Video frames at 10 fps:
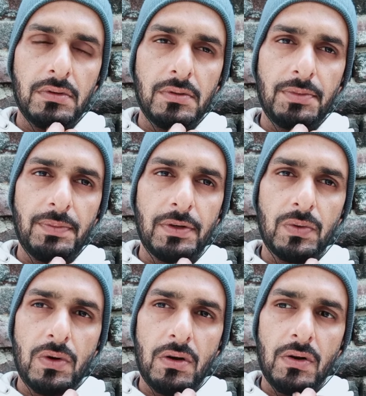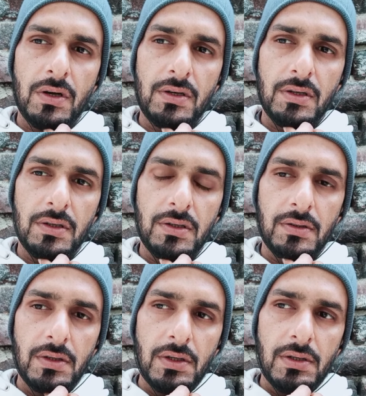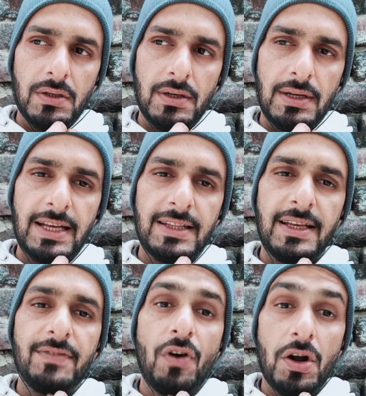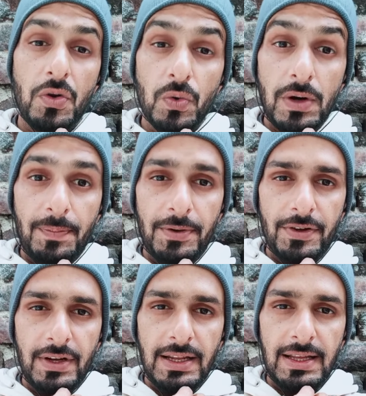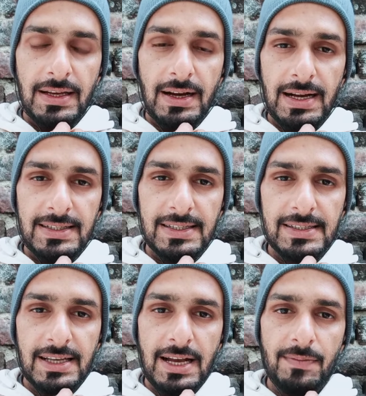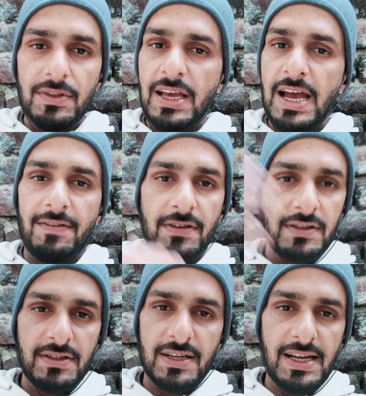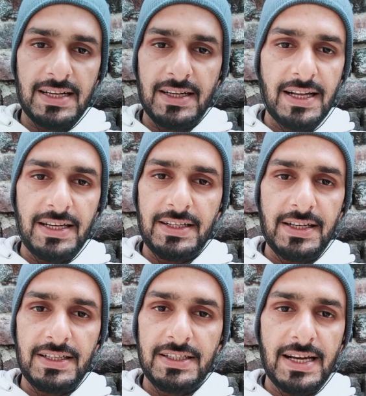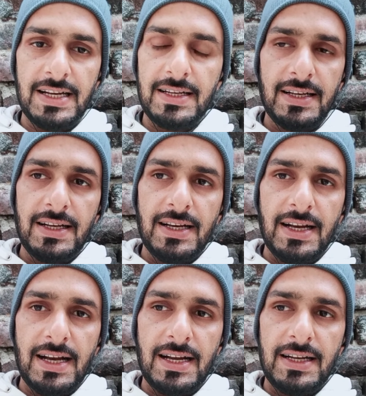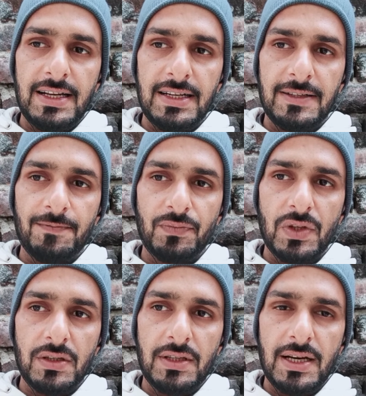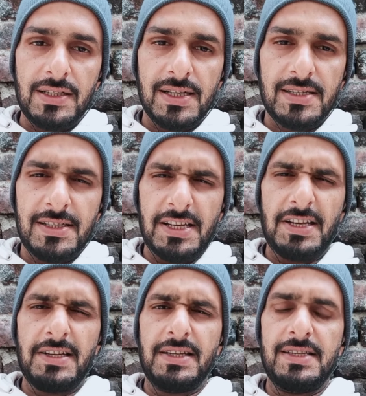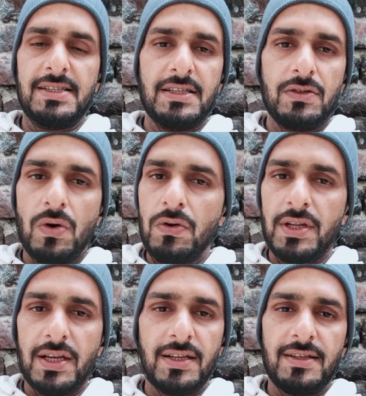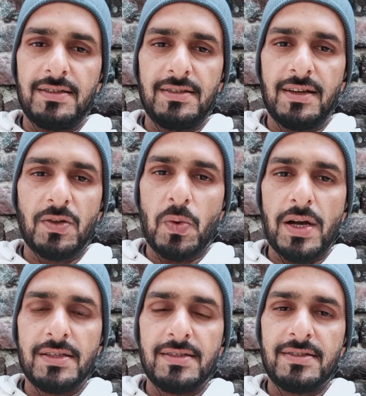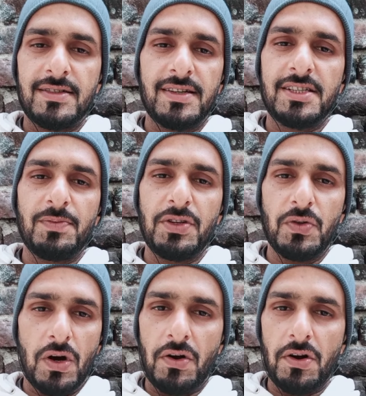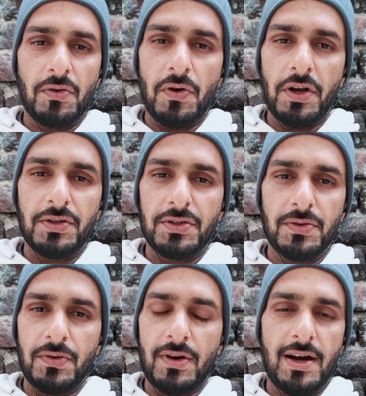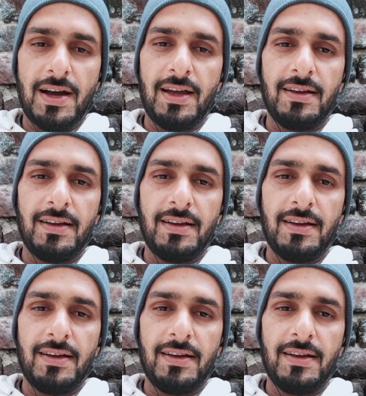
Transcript: people who are not like they want to appear in IELTS exam, they haven't selected any date yet, and they are just taking it easy. Don't take it easy, otherwise trust me, you are not going to score high,